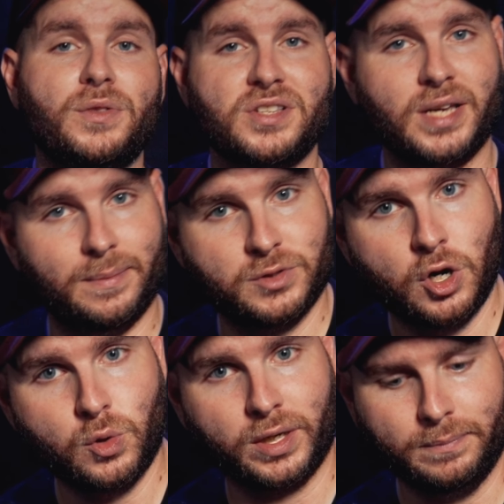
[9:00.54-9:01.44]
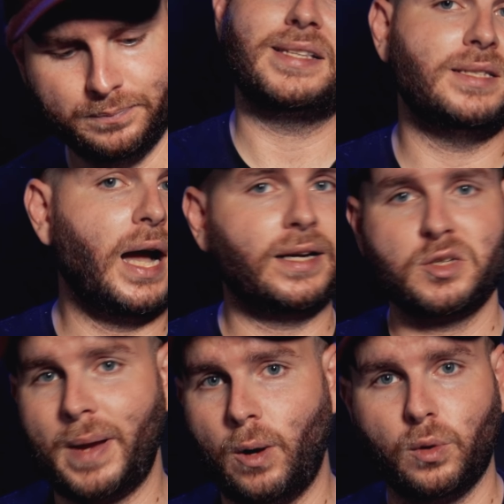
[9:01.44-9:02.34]
at the same token, it's not as
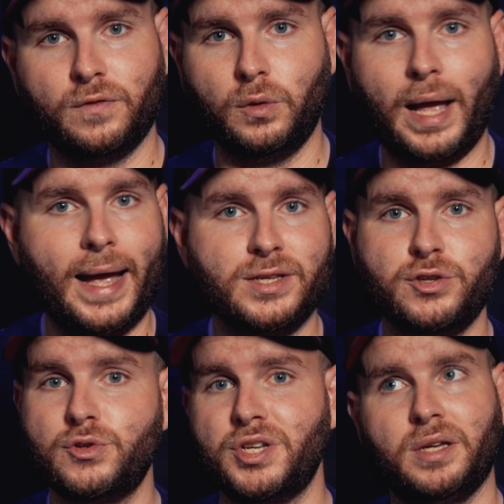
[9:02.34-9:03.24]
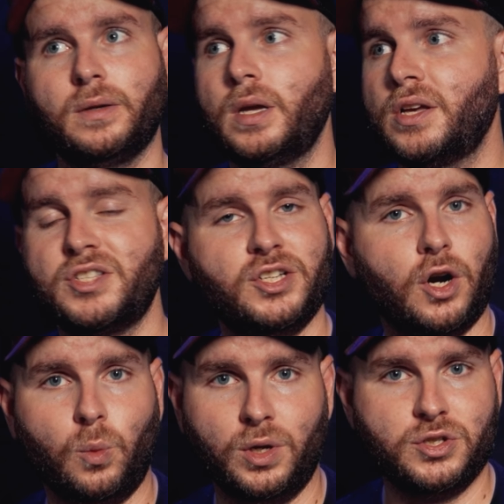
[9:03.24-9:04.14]
powerful as using
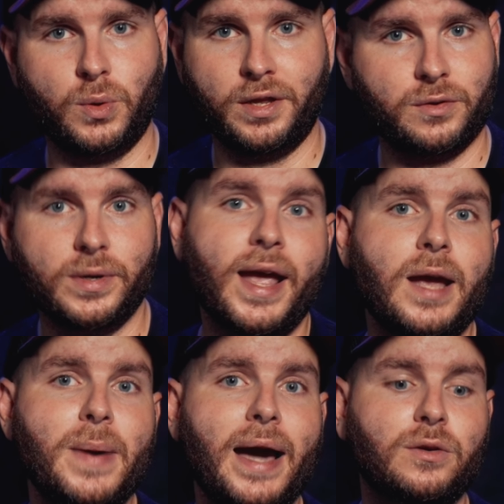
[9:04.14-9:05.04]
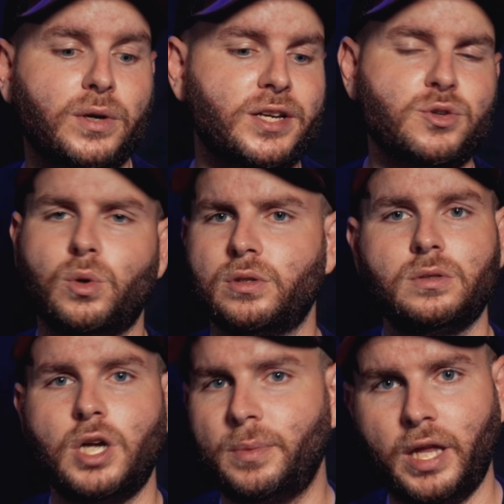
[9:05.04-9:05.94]
CR123A batteries or
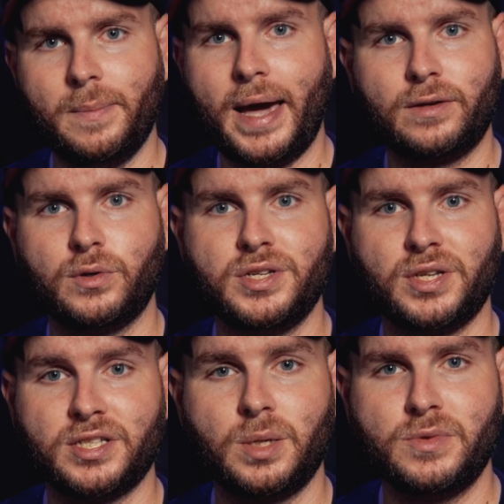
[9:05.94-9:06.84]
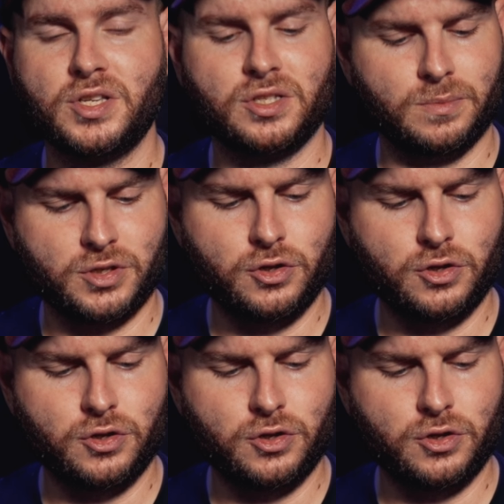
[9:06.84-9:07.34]
AA batteries like some systems